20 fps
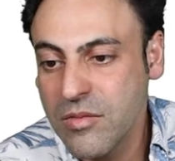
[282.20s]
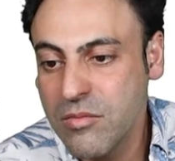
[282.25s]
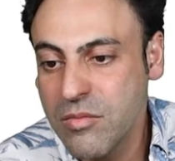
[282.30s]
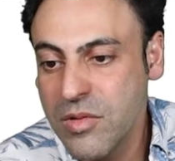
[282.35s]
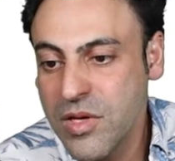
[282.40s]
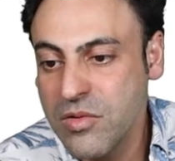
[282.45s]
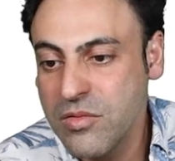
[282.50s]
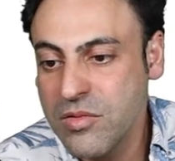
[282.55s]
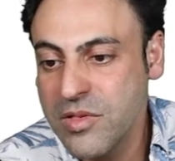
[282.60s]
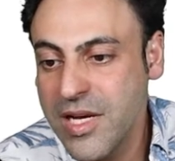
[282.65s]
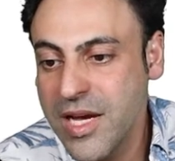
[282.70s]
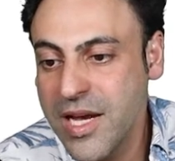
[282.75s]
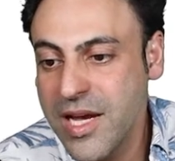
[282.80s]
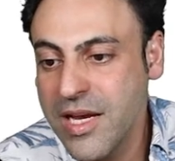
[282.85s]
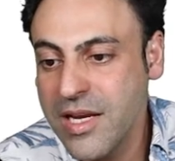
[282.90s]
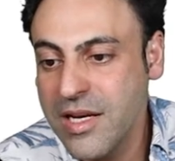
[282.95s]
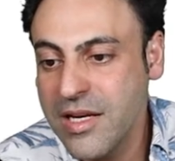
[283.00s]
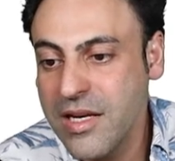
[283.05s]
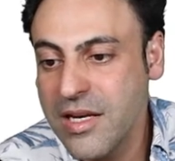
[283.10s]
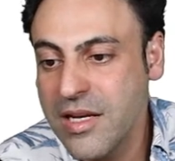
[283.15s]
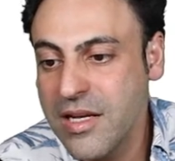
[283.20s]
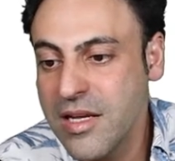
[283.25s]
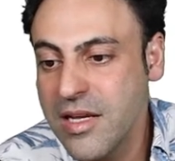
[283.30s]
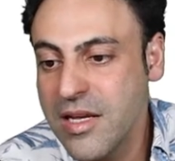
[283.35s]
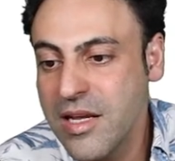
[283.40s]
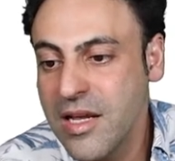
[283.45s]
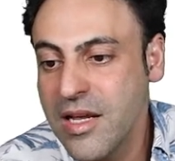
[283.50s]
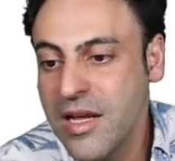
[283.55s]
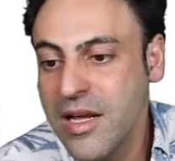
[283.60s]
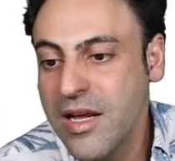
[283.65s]
Butane.
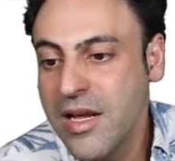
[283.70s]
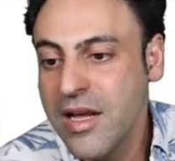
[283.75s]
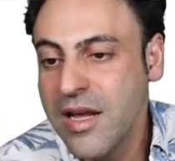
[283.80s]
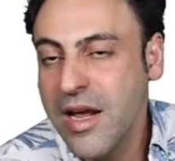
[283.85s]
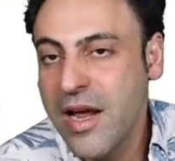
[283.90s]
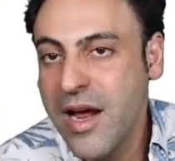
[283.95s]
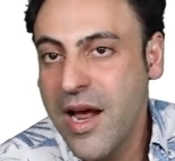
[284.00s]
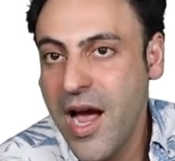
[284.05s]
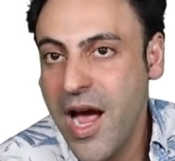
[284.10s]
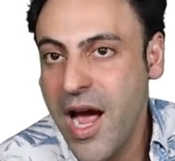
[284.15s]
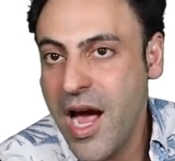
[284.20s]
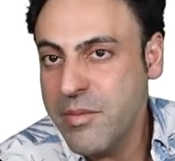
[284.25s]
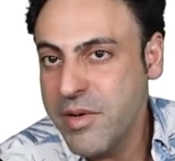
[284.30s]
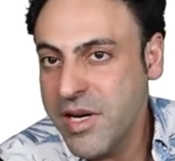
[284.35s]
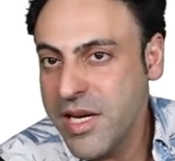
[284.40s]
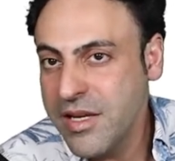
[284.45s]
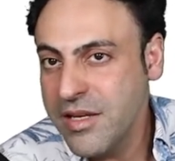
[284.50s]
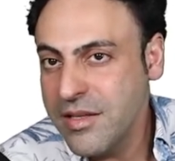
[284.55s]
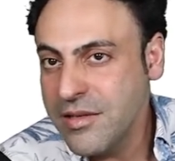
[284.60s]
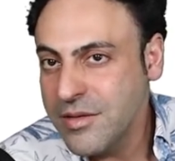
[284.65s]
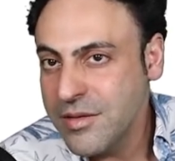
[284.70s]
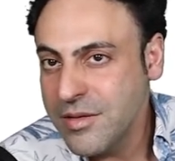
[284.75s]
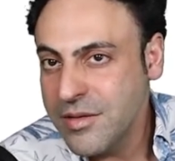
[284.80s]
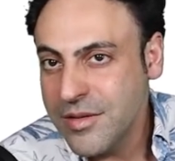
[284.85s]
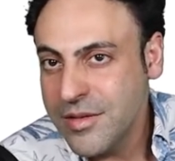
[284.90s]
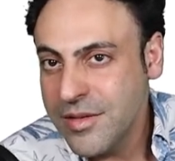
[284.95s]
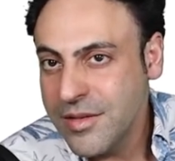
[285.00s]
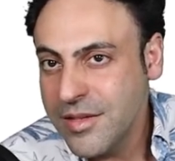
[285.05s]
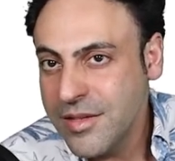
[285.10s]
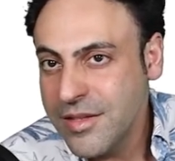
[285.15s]
How many
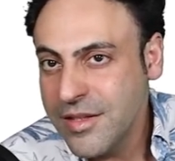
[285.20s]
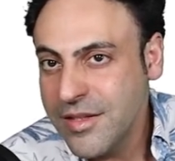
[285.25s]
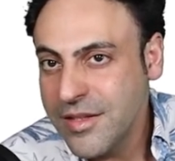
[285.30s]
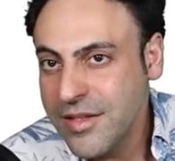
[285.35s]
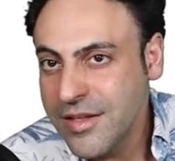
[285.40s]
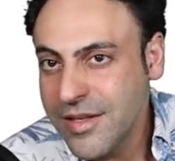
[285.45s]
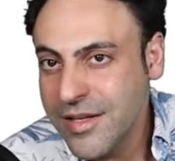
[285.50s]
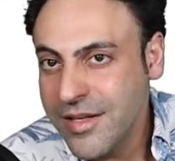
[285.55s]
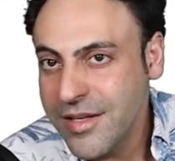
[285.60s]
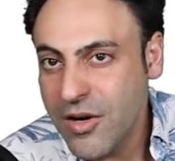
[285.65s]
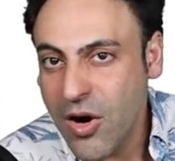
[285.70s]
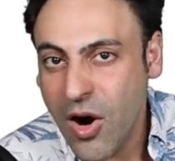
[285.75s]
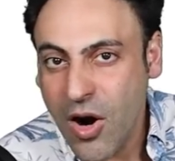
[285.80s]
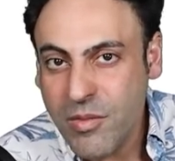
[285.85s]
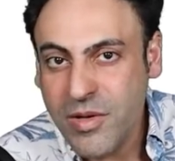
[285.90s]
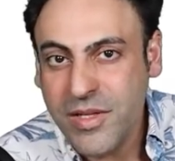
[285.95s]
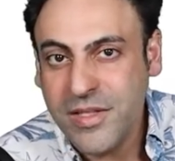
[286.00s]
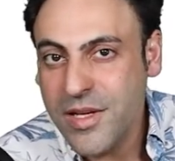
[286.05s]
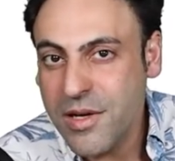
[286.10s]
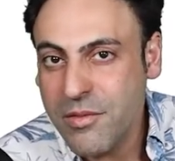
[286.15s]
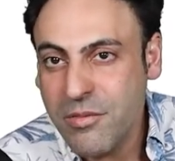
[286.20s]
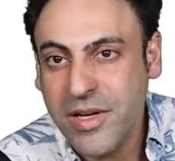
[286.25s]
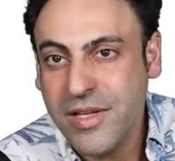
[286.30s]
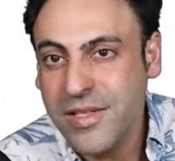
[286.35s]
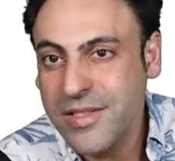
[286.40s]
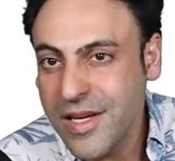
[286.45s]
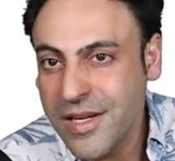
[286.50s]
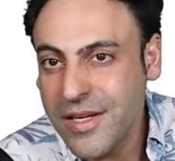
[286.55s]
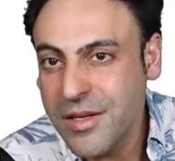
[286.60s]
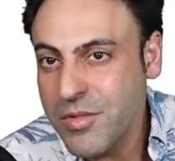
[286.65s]
carbons there were
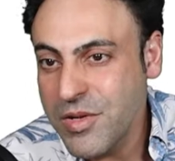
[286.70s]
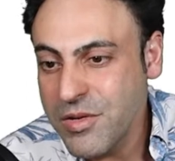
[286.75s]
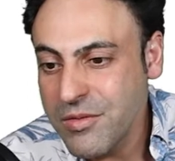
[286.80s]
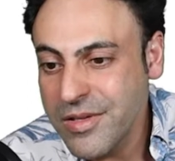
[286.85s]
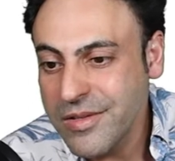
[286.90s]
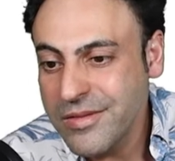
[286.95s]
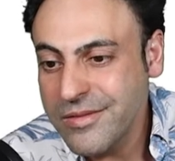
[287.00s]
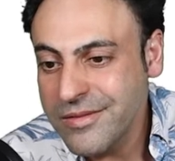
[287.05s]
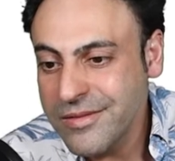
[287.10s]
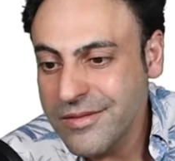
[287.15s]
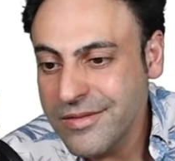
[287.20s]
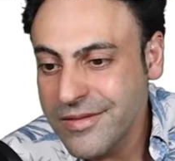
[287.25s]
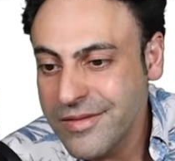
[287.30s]
inside the butane?